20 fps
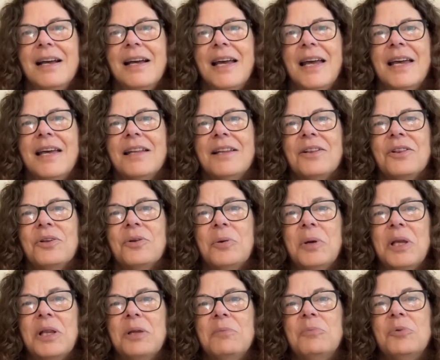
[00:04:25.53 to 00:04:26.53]
And
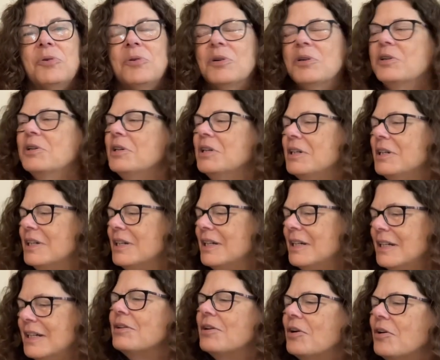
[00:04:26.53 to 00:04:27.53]
Louis L'Amour,
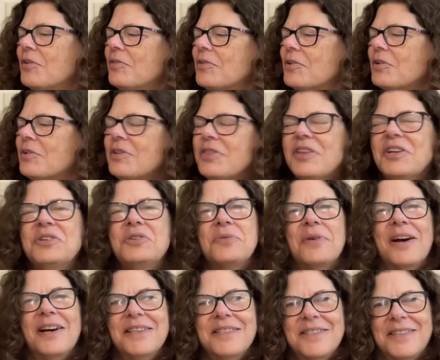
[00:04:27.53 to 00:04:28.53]
Over on the
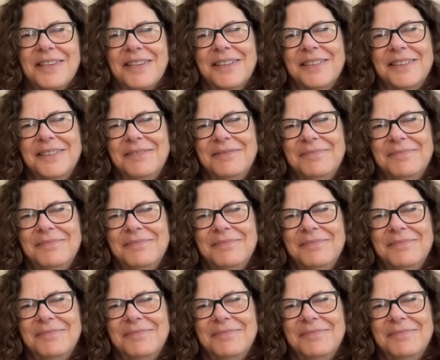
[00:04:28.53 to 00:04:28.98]
Dry Side.